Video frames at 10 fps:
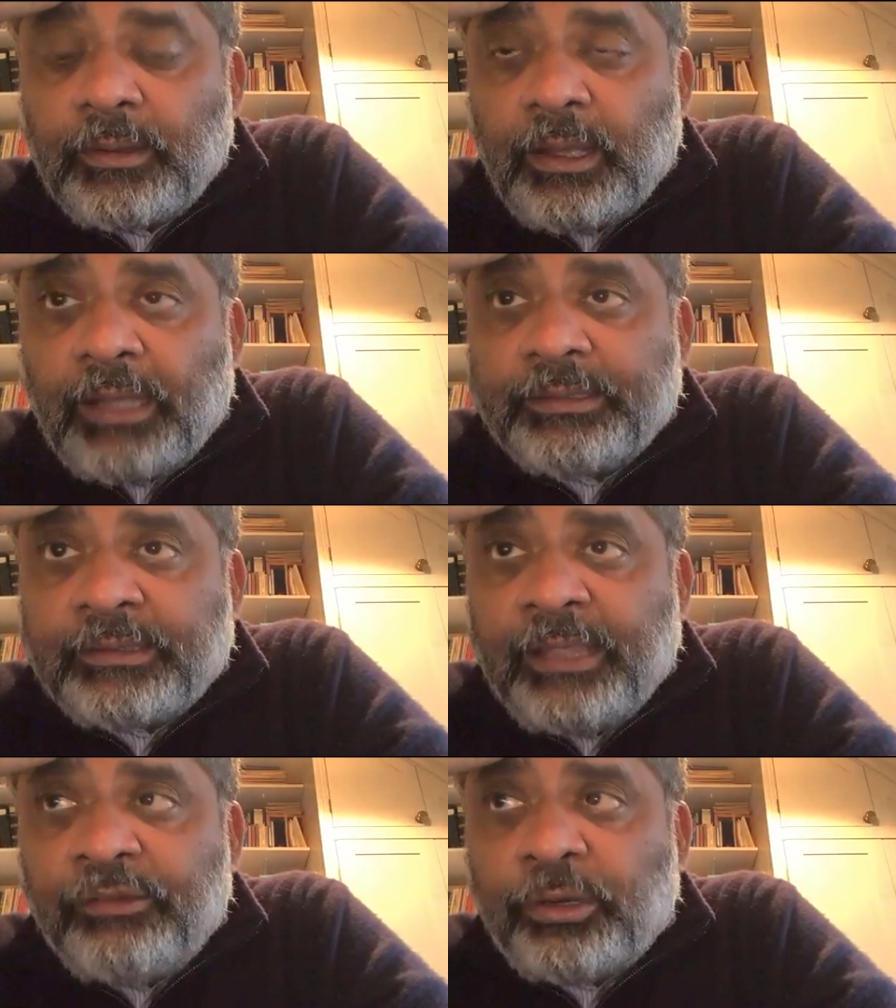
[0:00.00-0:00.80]
are the
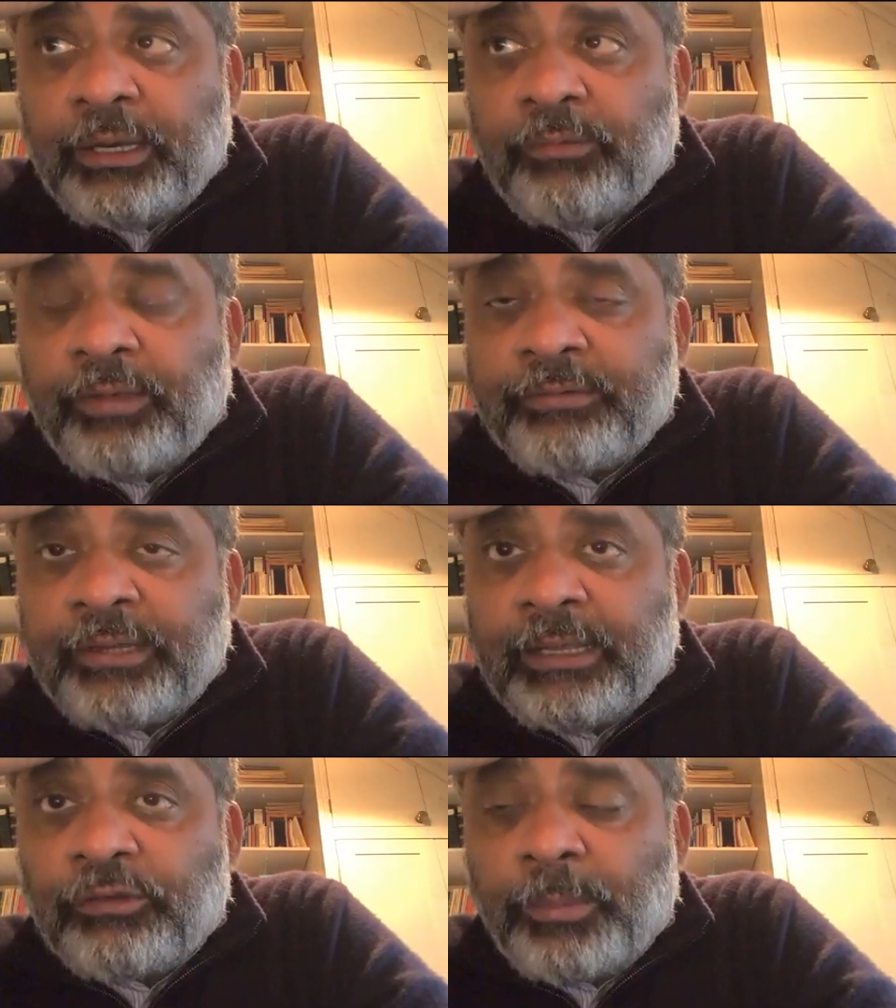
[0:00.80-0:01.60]
things you're investing
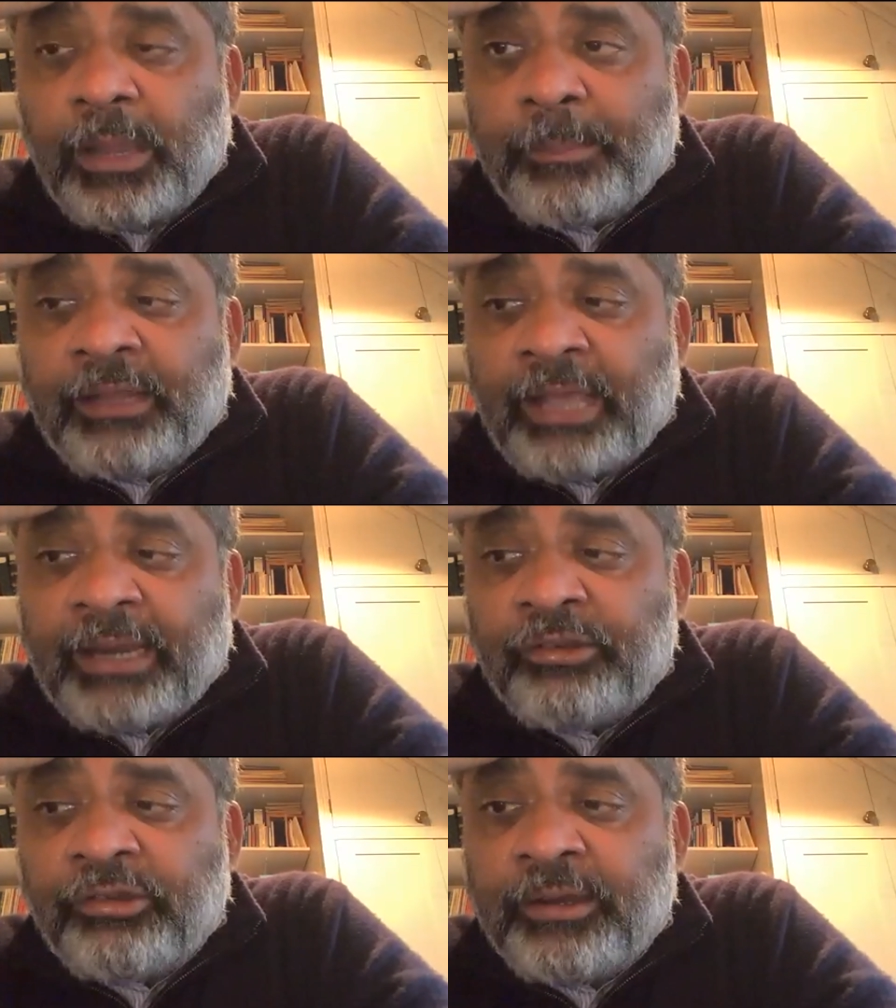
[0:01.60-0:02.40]
in. So my main
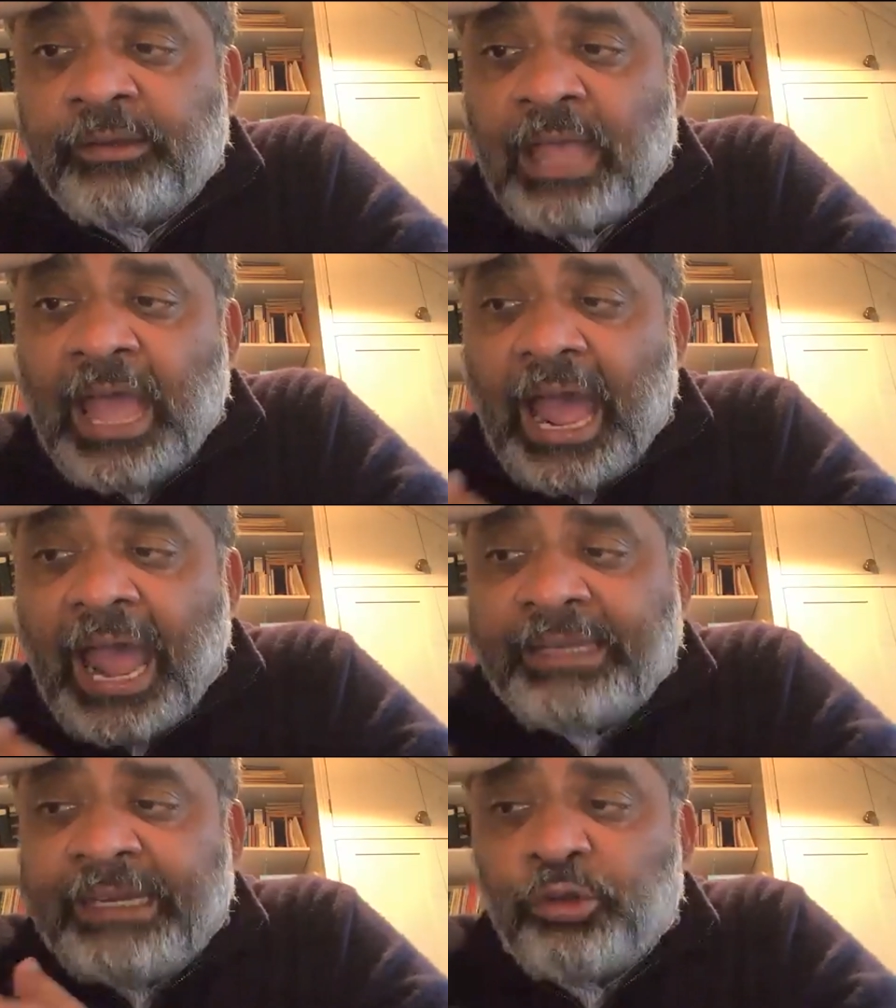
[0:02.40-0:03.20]
challenge here is I
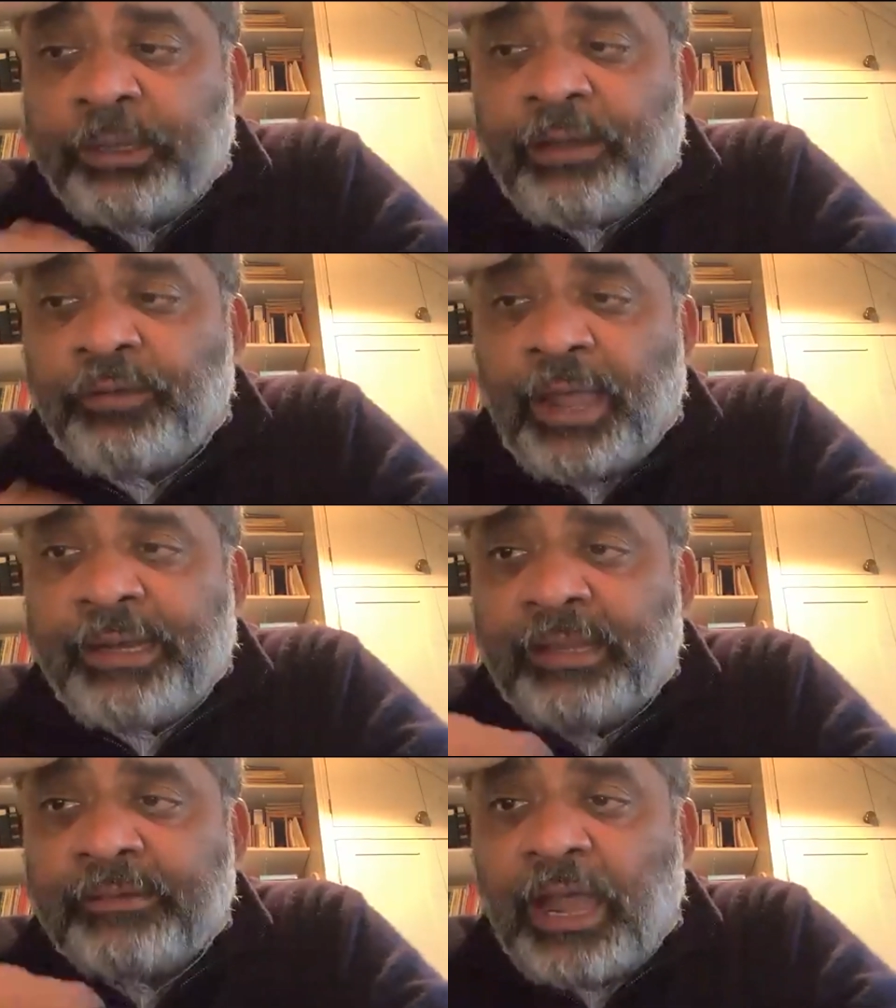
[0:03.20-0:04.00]
need to get
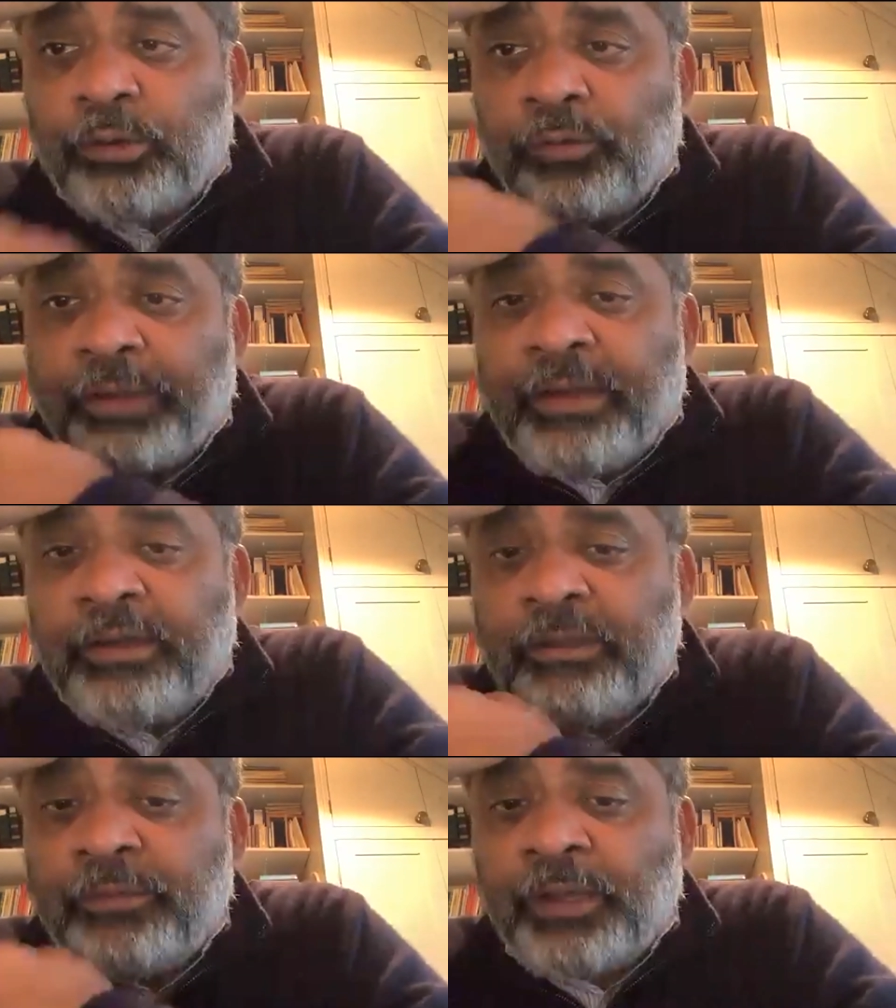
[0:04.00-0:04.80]
finance out of
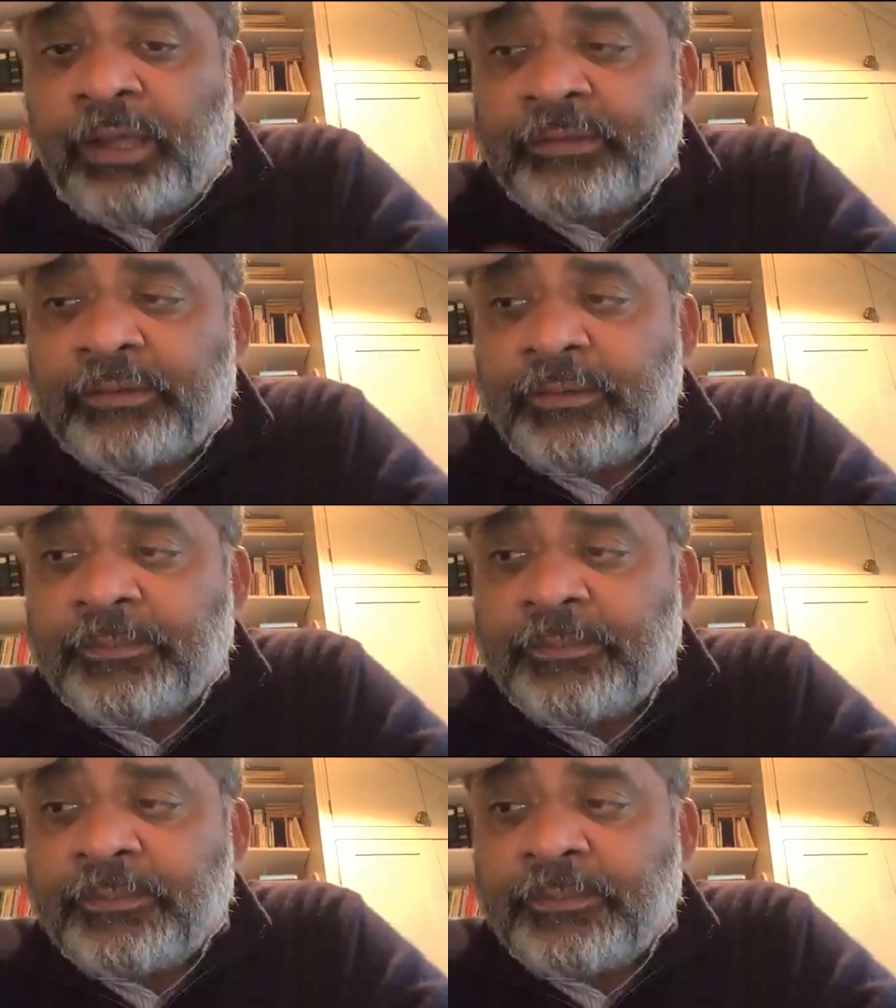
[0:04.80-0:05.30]
energy fast.